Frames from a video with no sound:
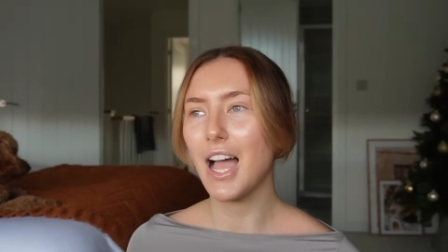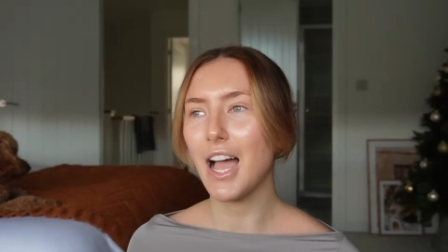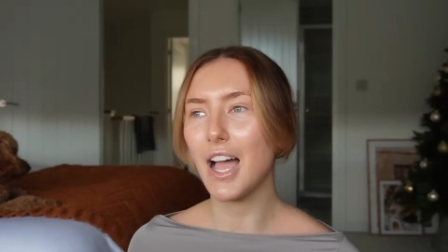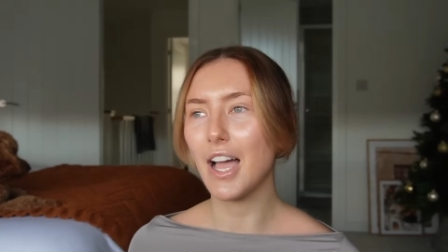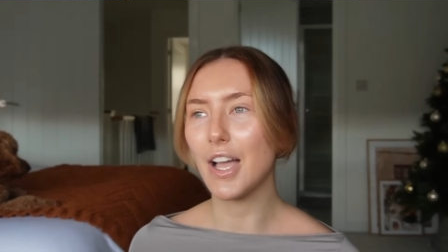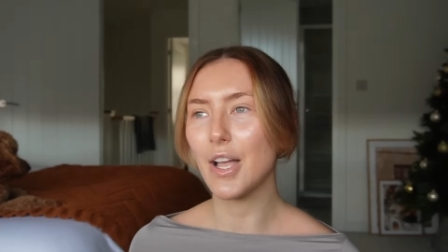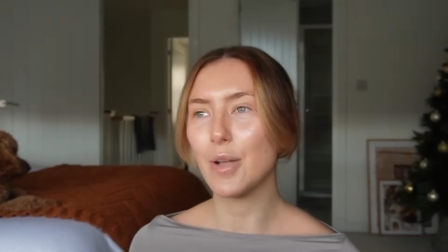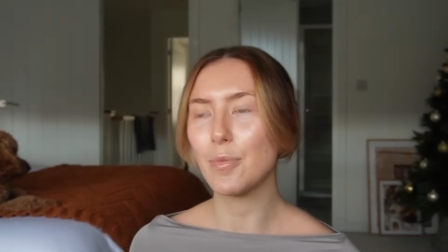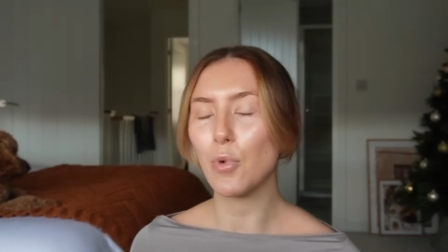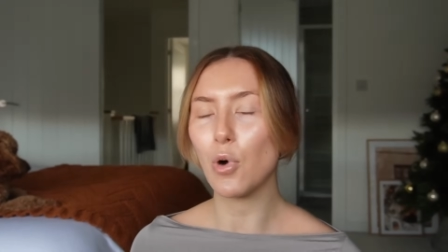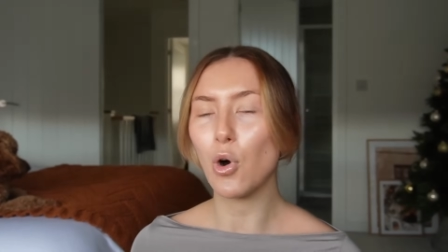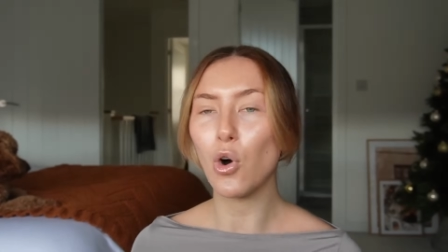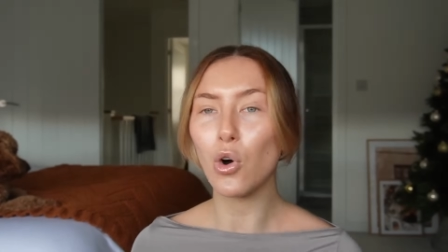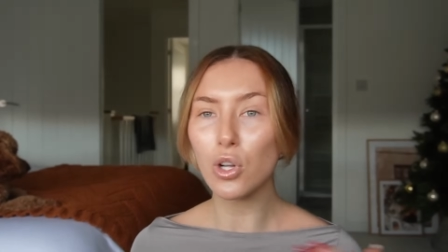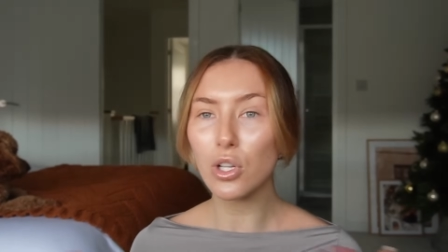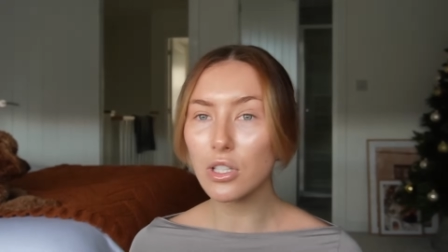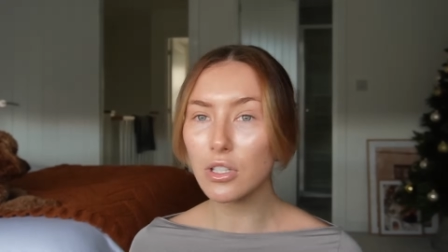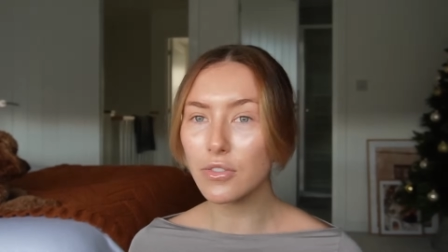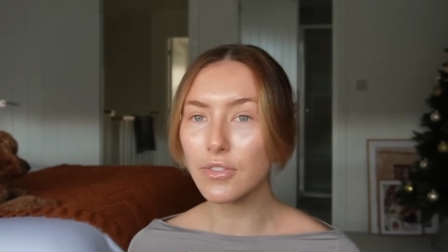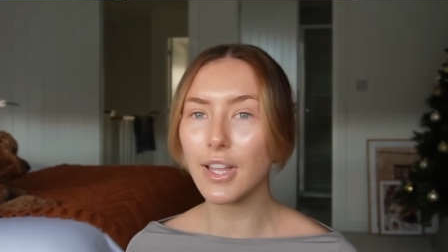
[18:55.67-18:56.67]
Um,
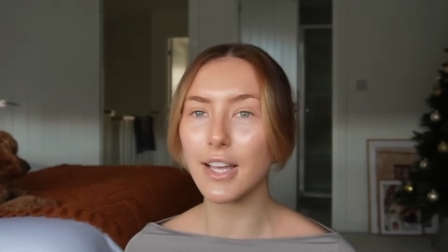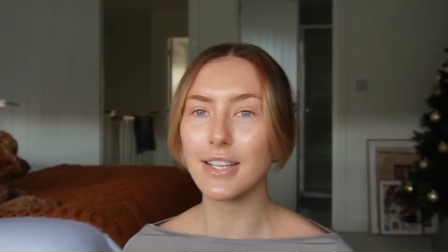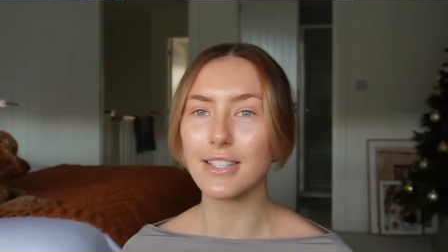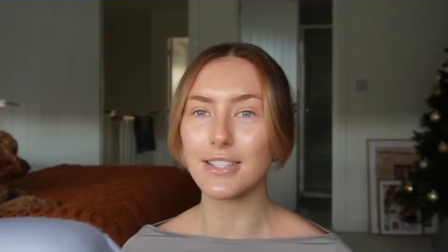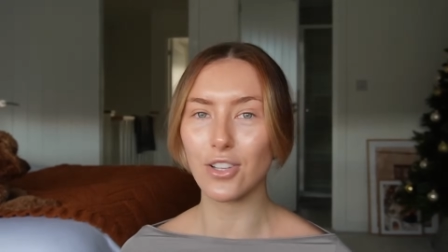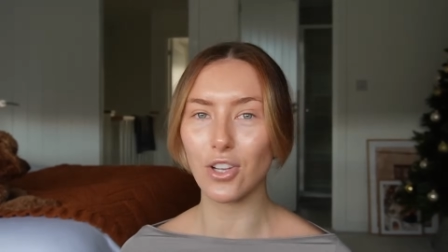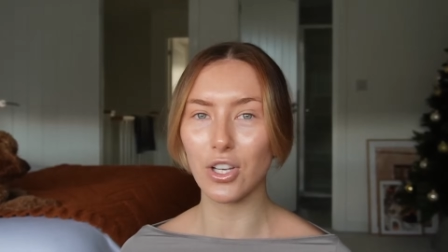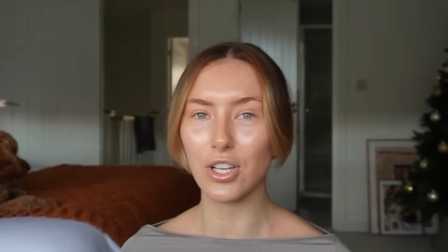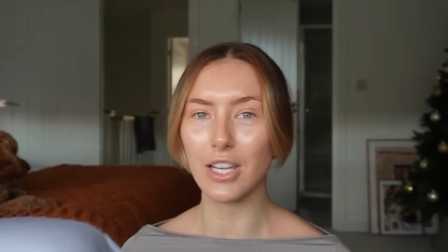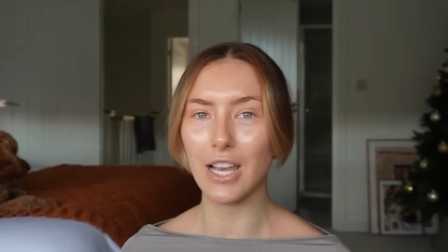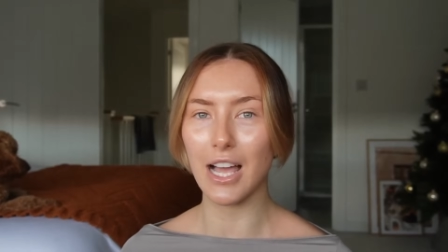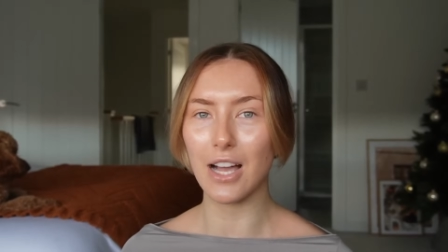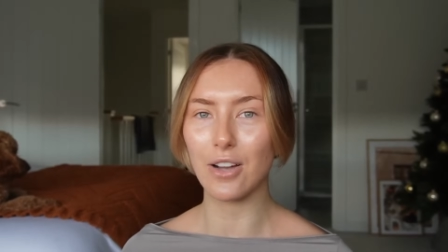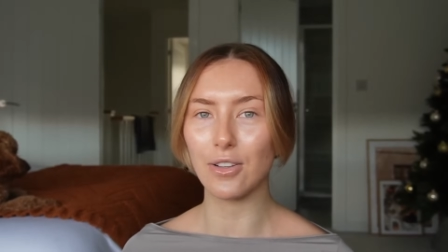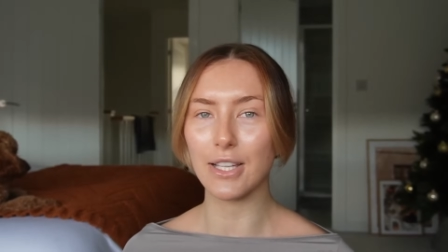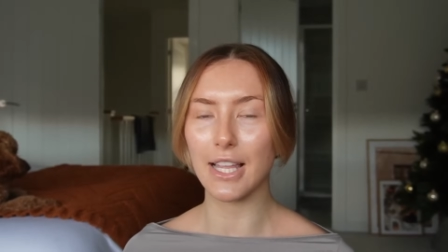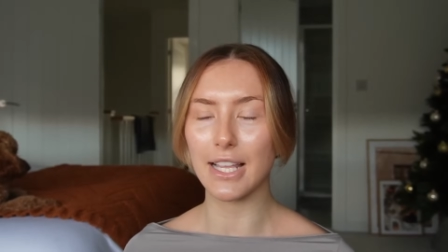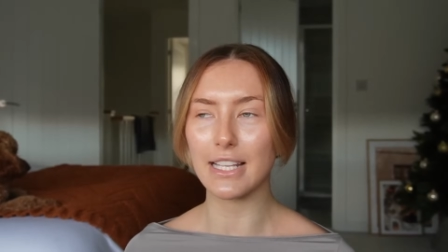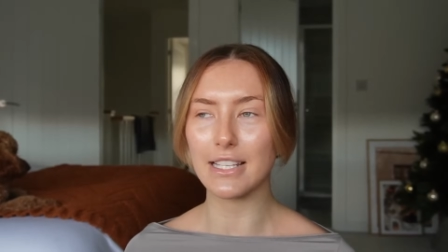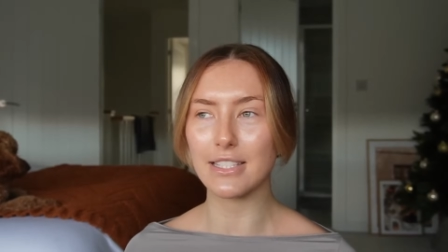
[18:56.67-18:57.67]
all of that is gone now,
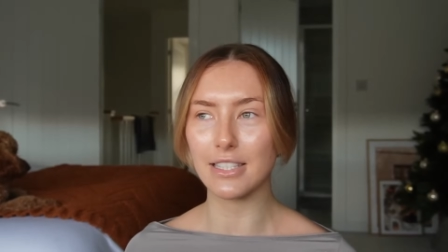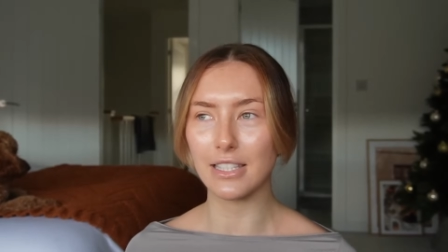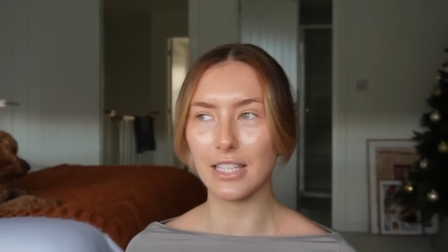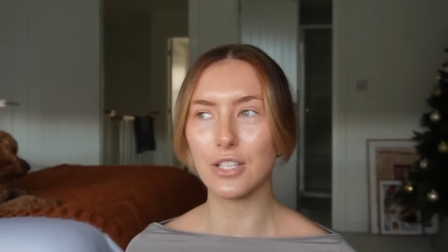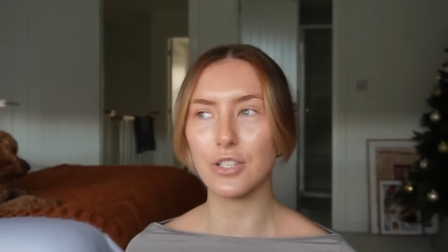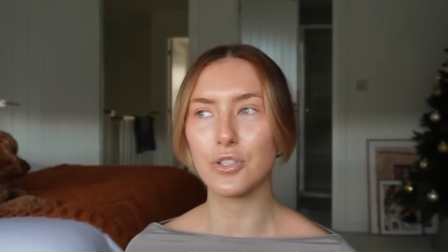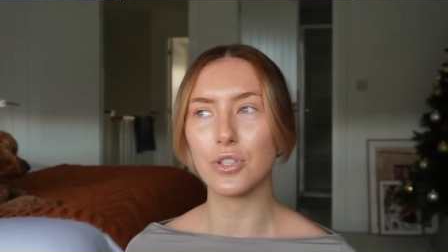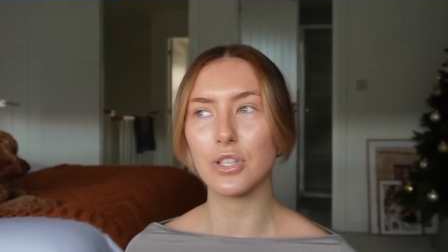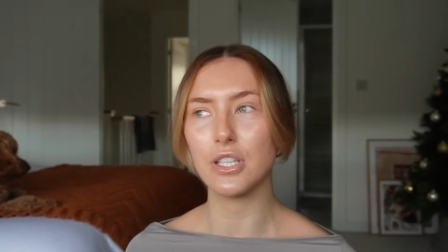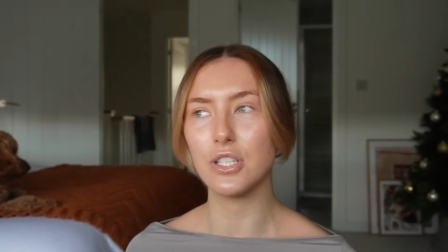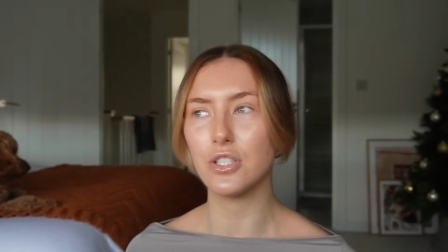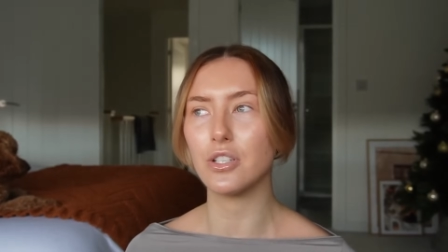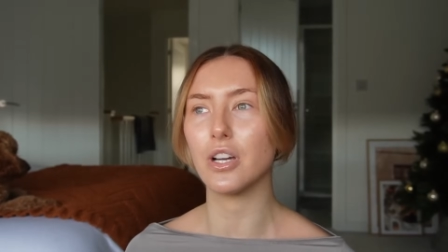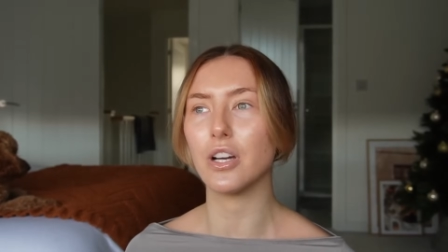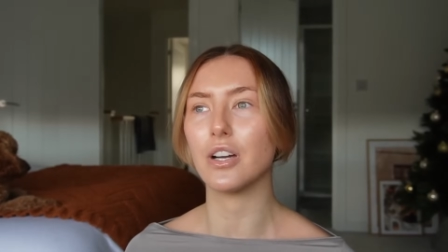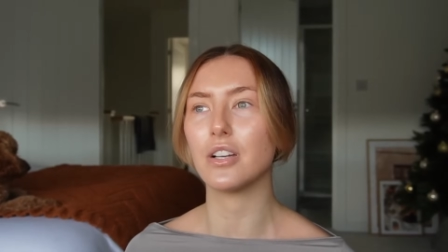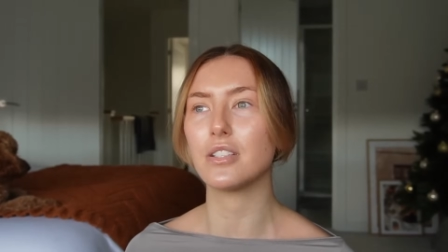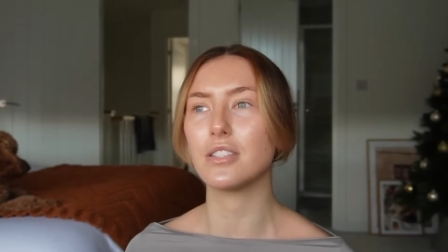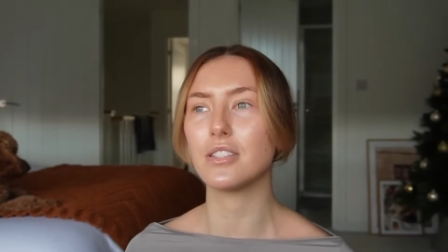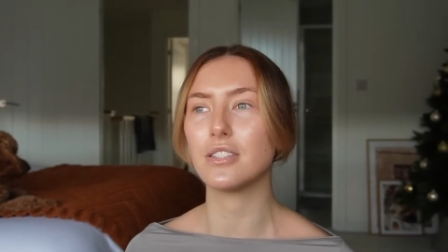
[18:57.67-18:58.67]
like it's literally
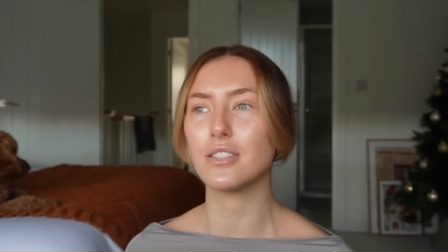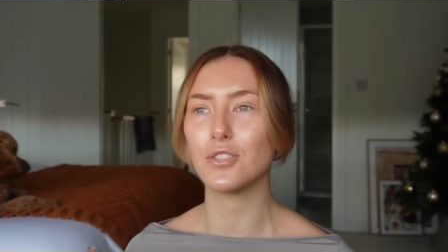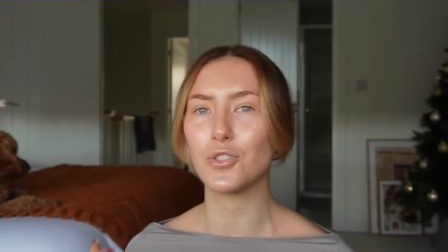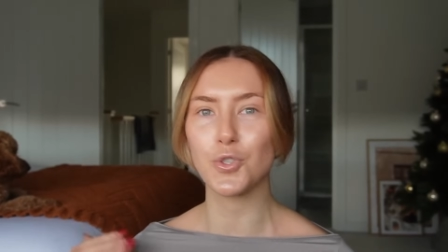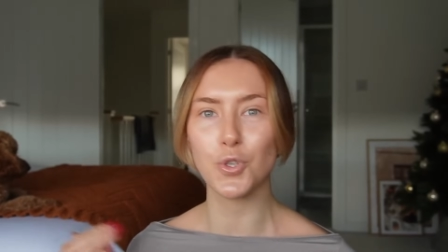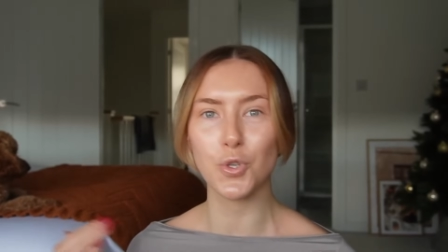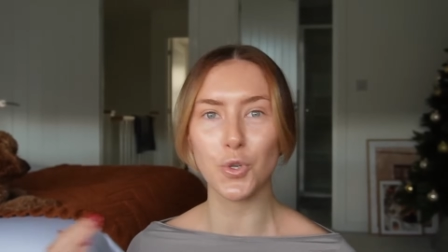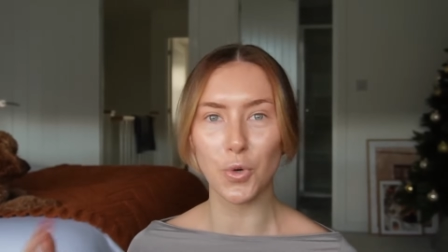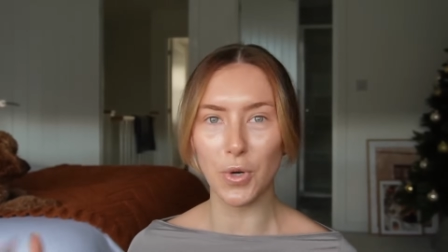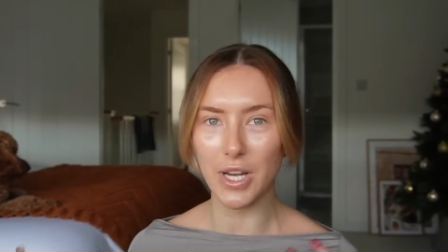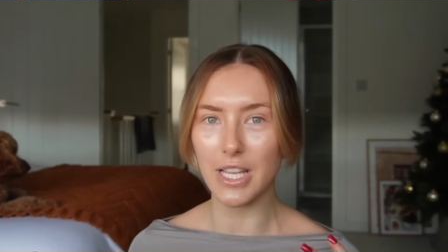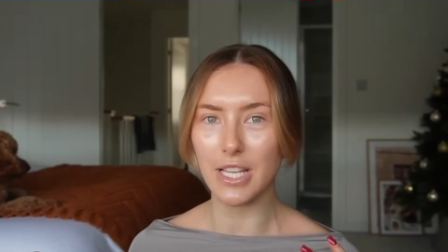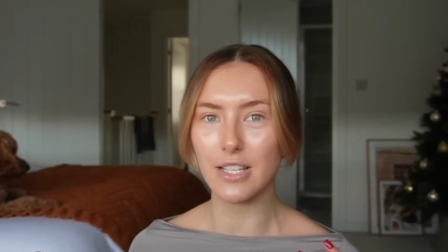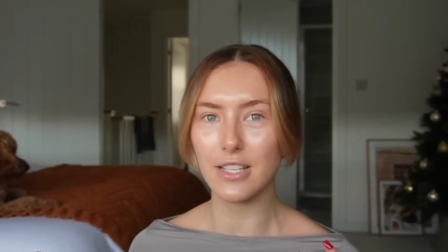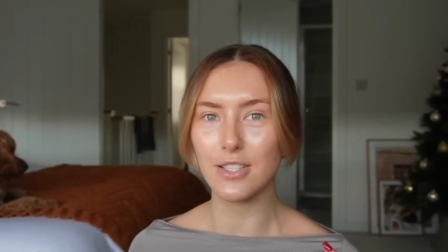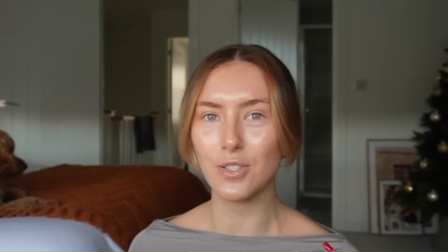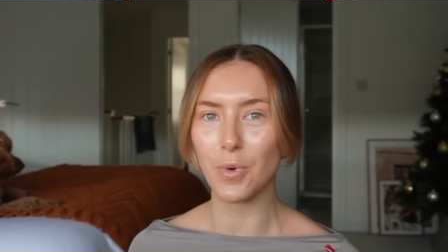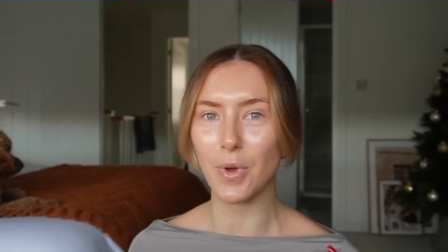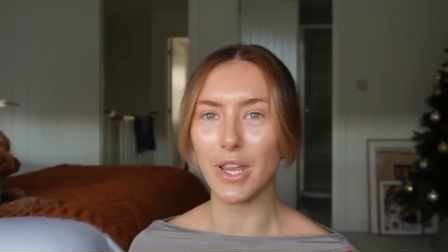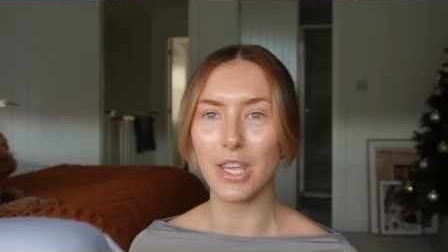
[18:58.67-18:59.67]
just
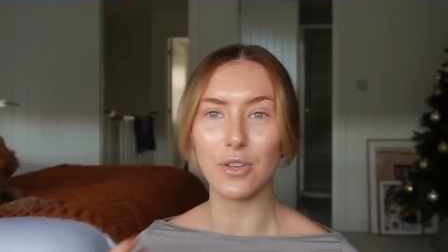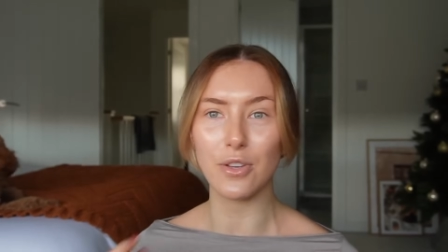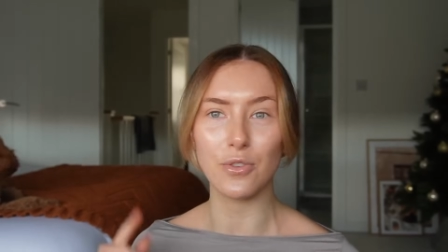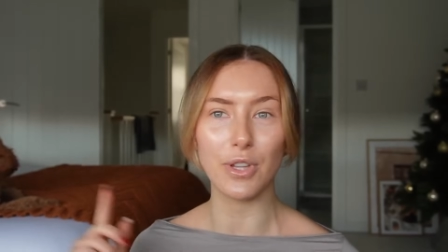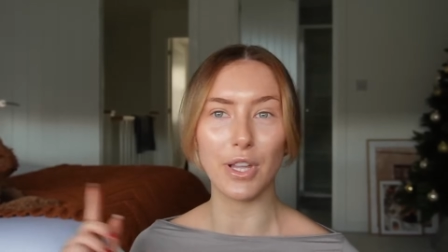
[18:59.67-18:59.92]
screens where you